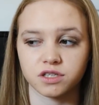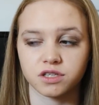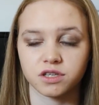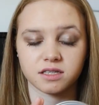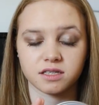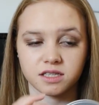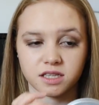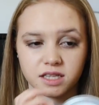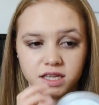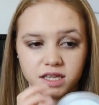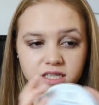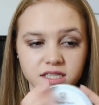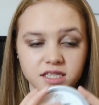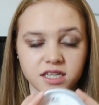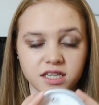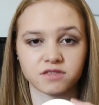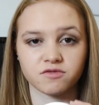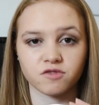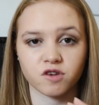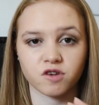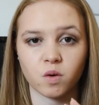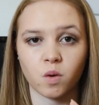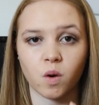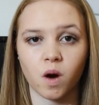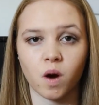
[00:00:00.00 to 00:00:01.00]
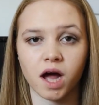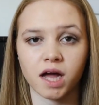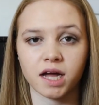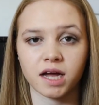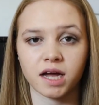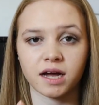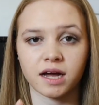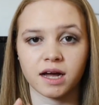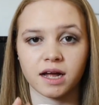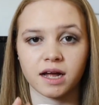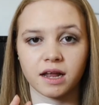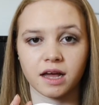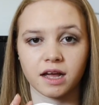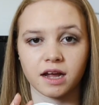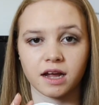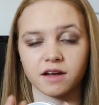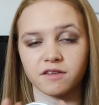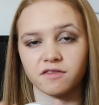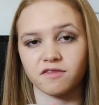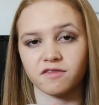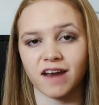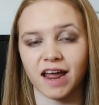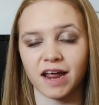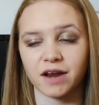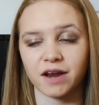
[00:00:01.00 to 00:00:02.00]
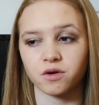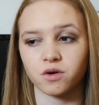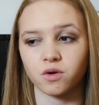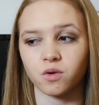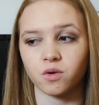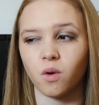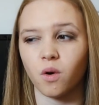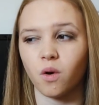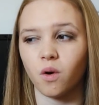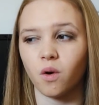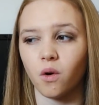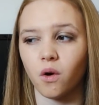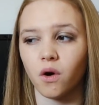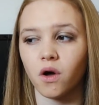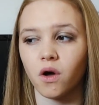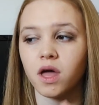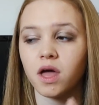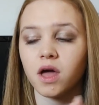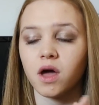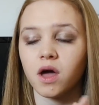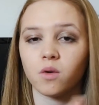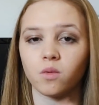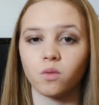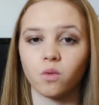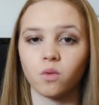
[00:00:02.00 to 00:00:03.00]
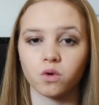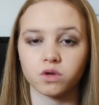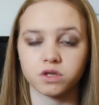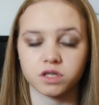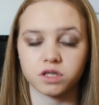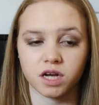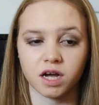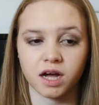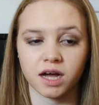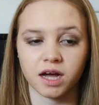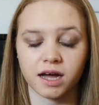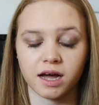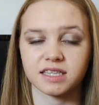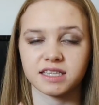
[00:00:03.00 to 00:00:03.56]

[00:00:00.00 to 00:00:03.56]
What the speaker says: So this does require like a flannel or water.